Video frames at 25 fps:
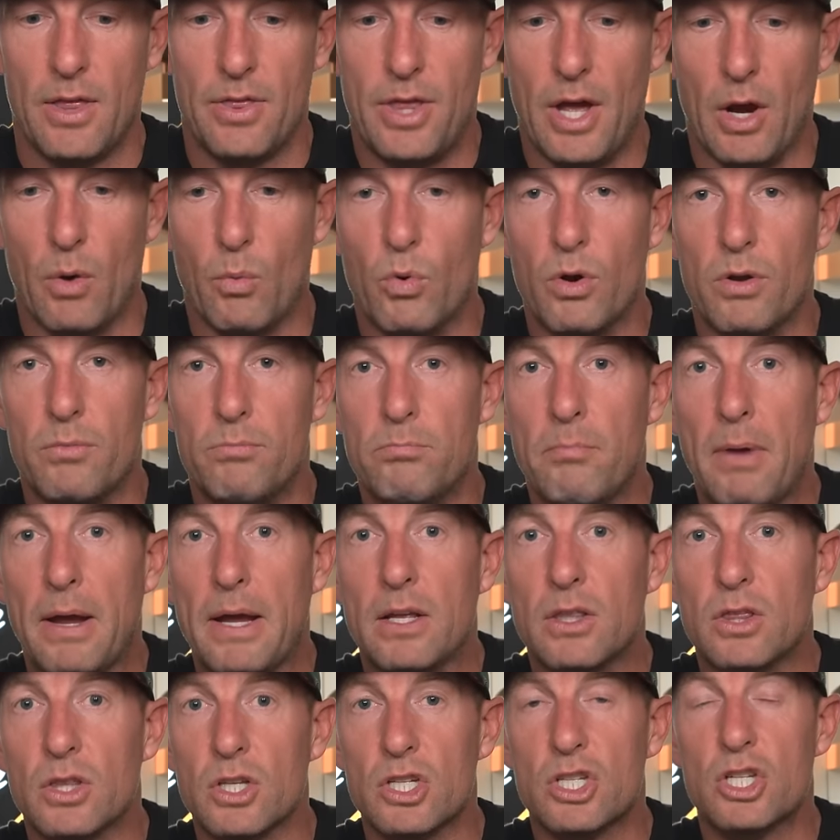that would
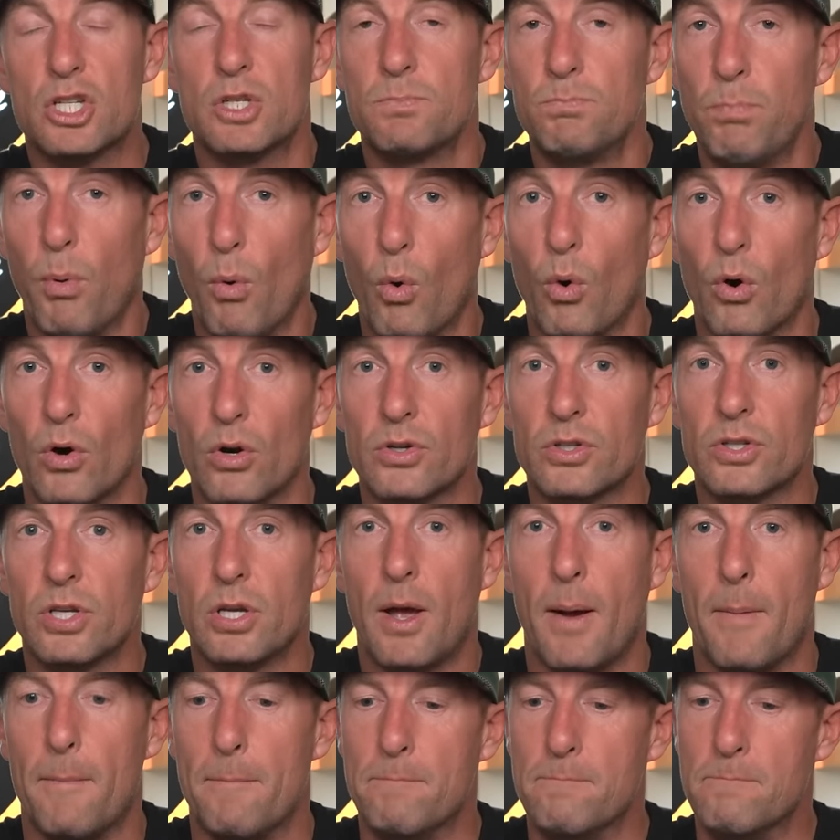make the
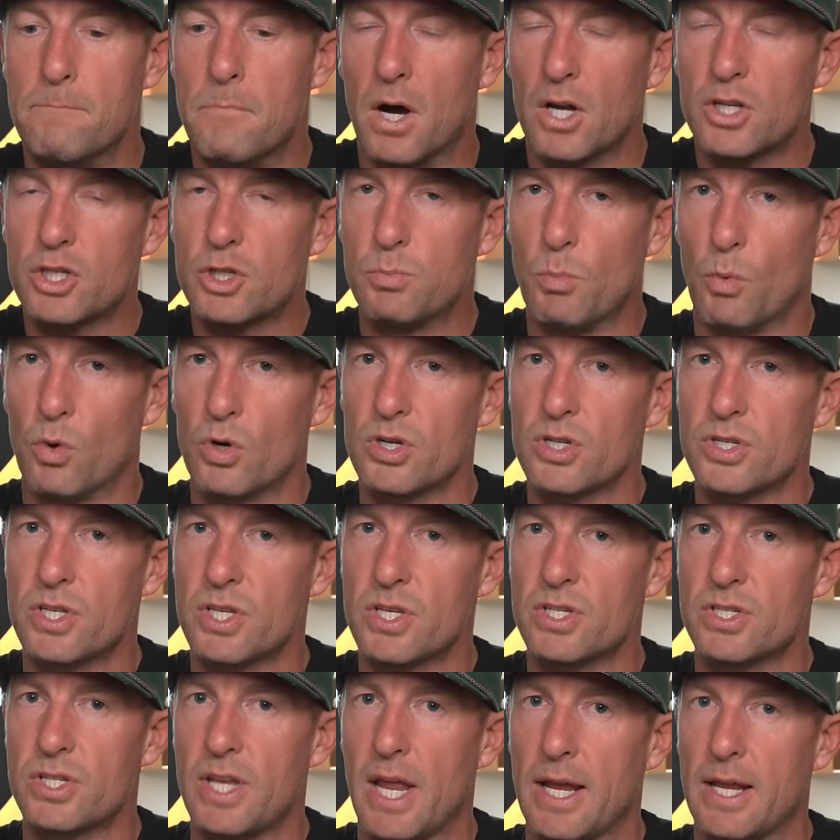sport much more
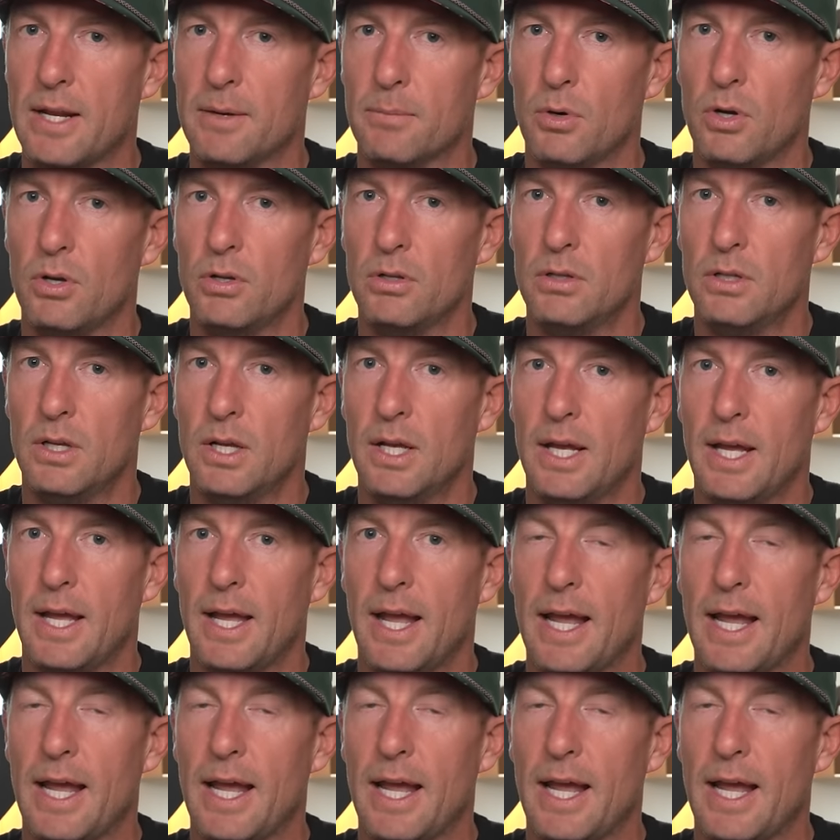sustainable